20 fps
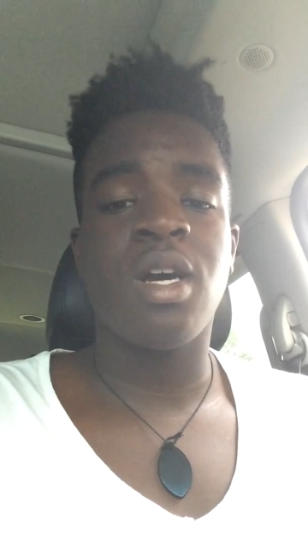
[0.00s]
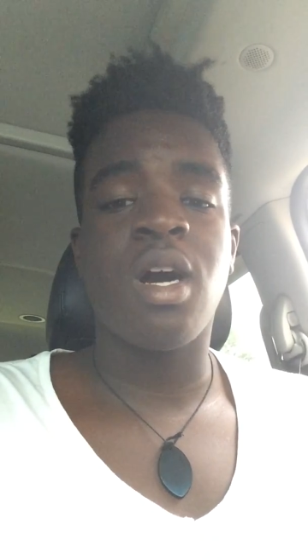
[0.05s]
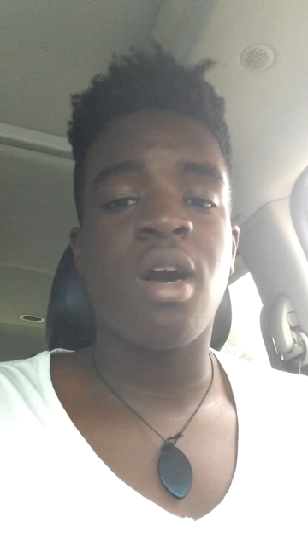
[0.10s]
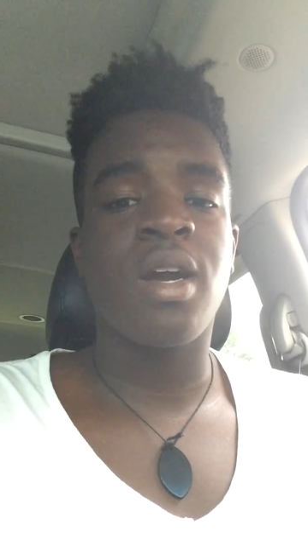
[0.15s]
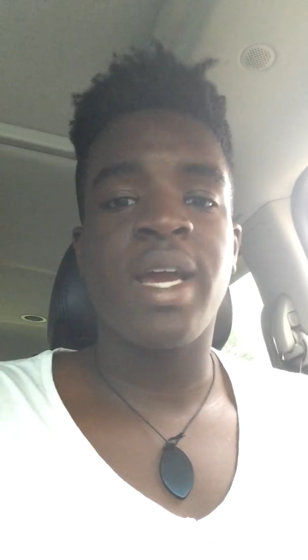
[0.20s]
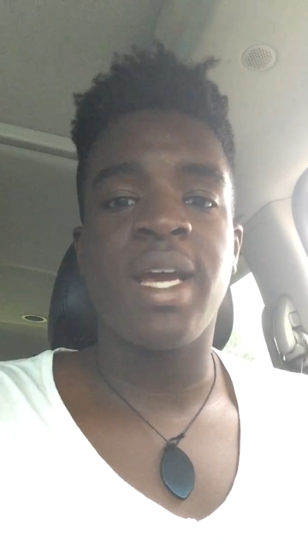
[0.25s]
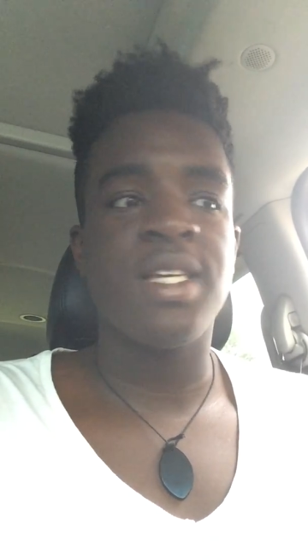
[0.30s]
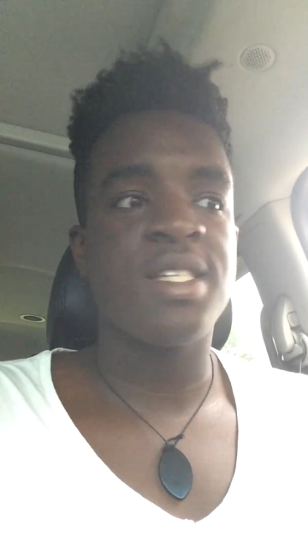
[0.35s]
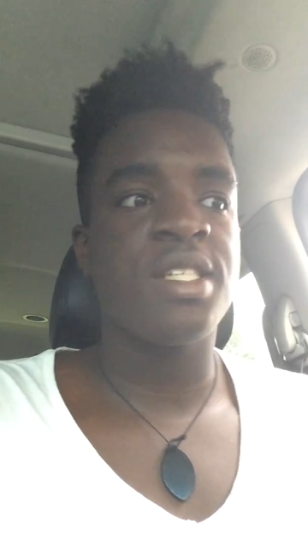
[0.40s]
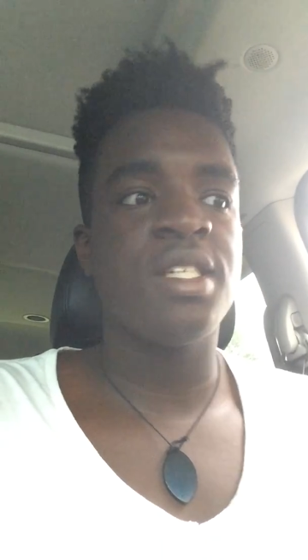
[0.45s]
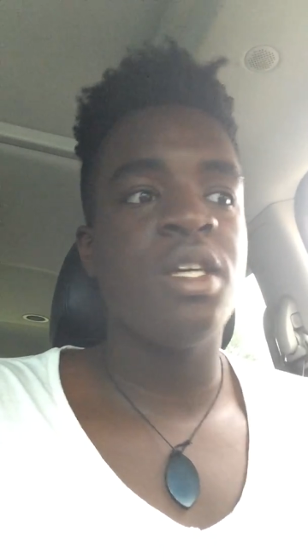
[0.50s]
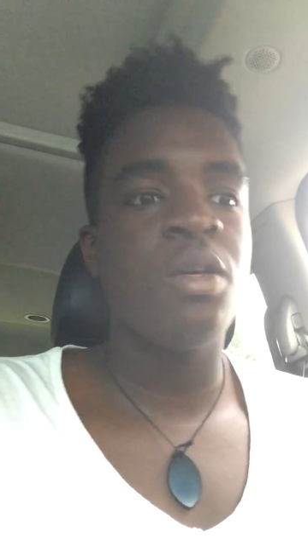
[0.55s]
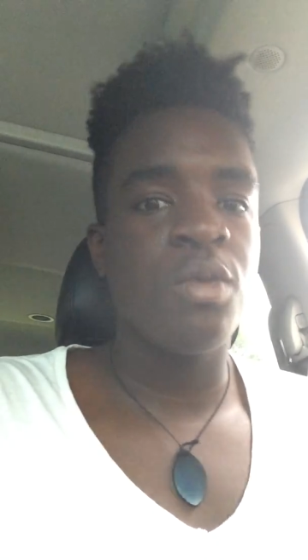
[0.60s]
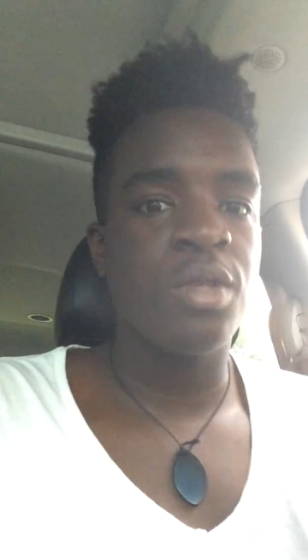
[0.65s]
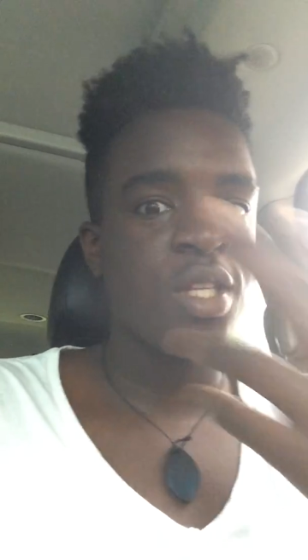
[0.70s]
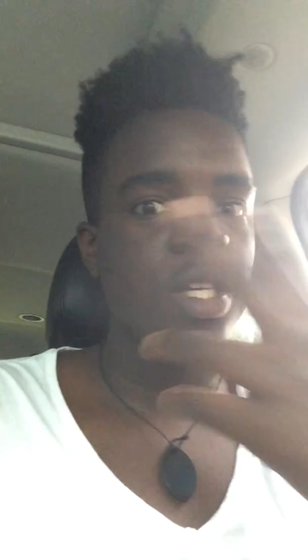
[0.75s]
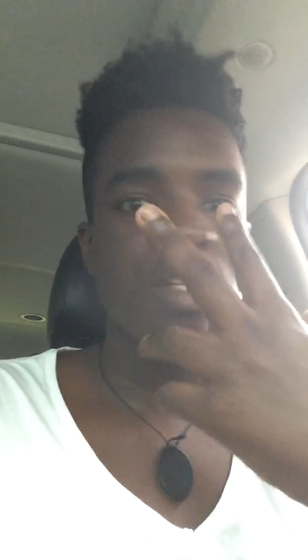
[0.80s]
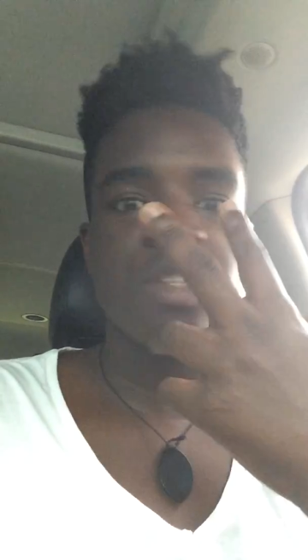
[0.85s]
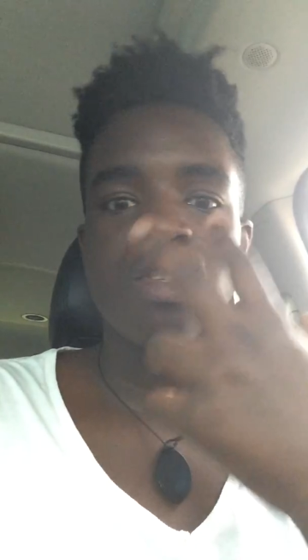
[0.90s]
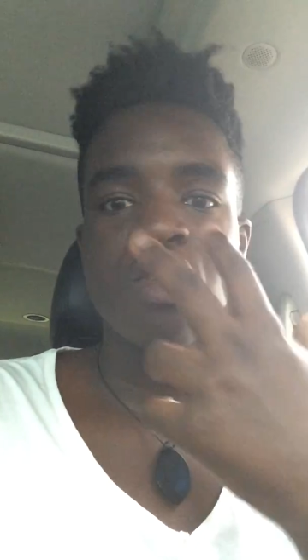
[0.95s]
Y'all can't see it
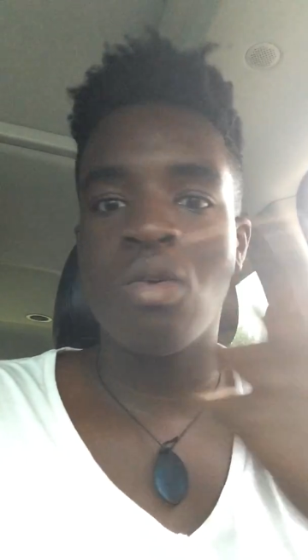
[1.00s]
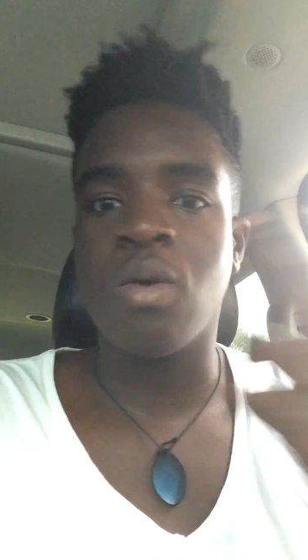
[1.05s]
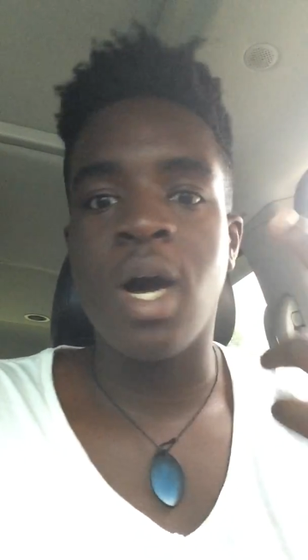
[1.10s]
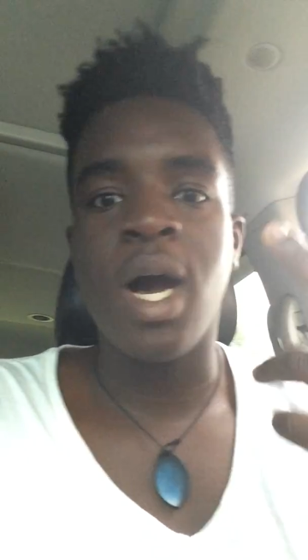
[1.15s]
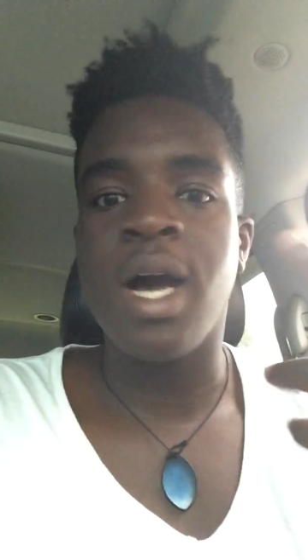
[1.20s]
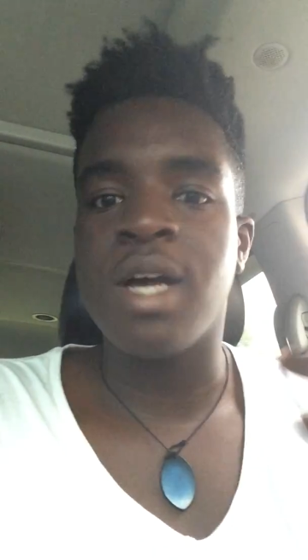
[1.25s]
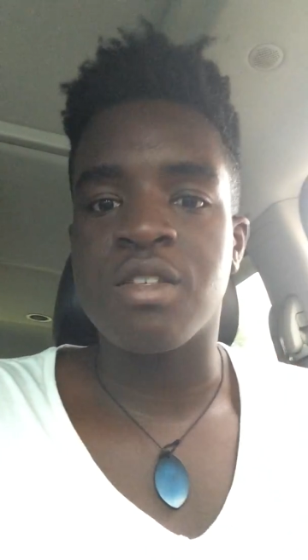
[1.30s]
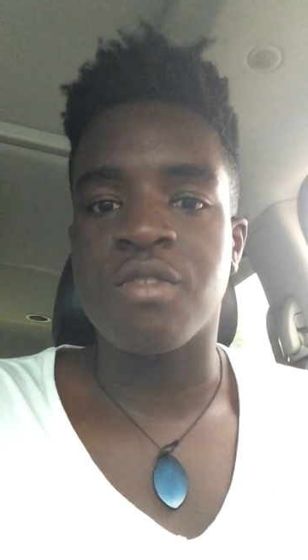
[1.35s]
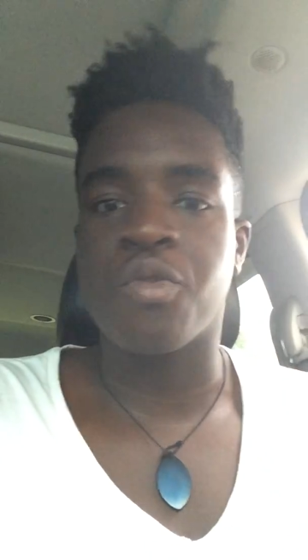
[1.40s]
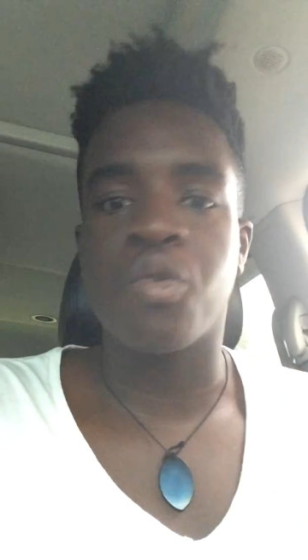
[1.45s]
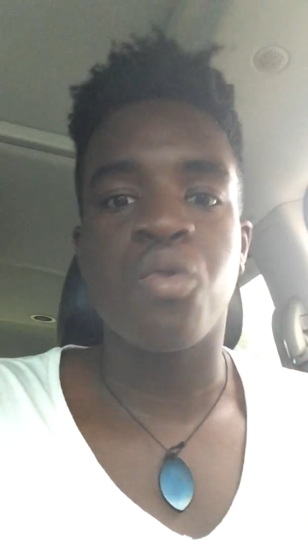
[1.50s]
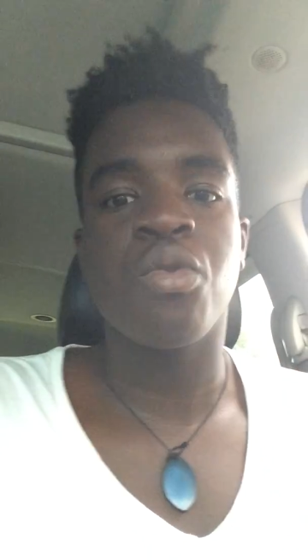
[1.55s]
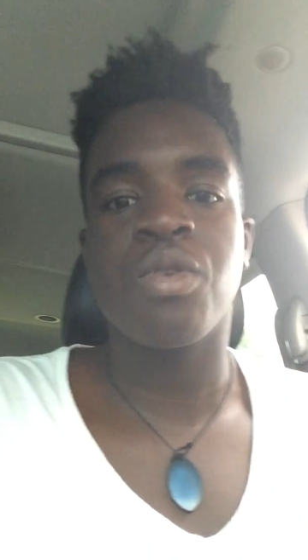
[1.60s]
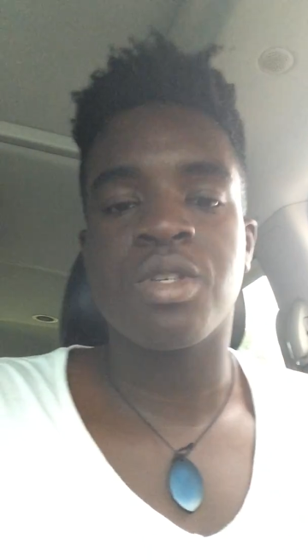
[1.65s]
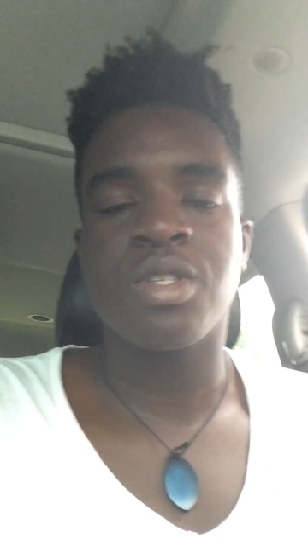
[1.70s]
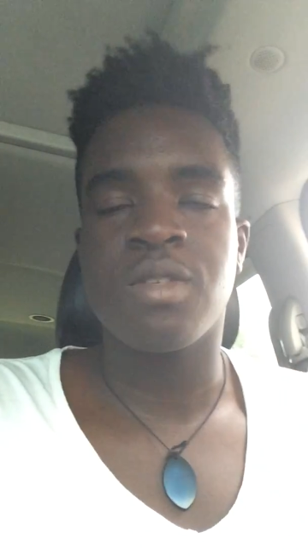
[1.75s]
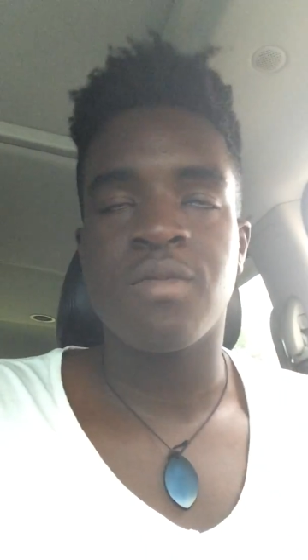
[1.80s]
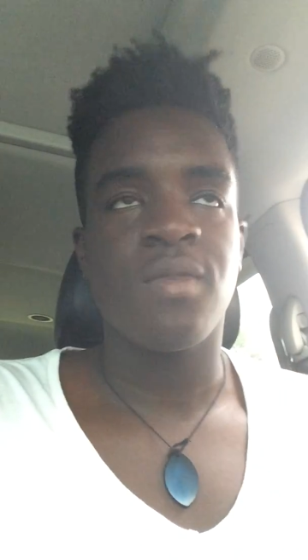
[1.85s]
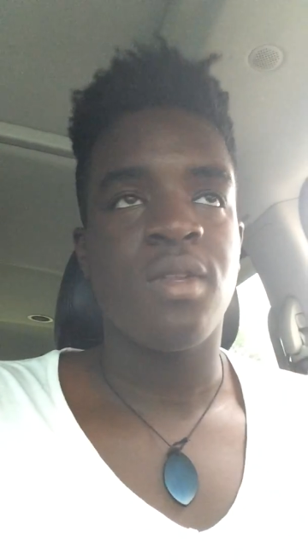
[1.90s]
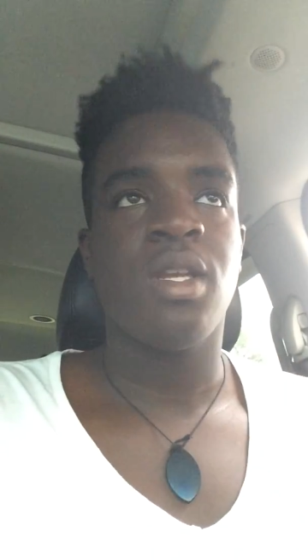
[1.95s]
with these two eyes, of
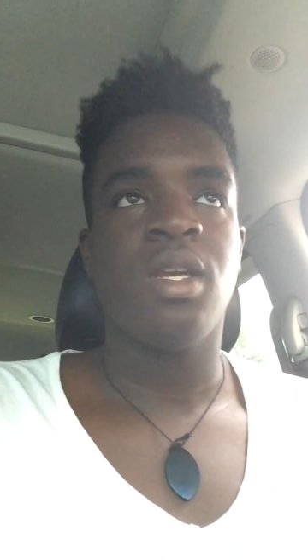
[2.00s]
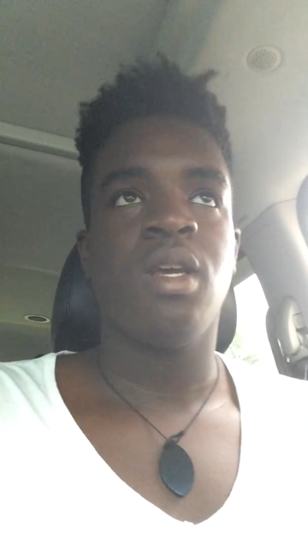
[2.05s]
course.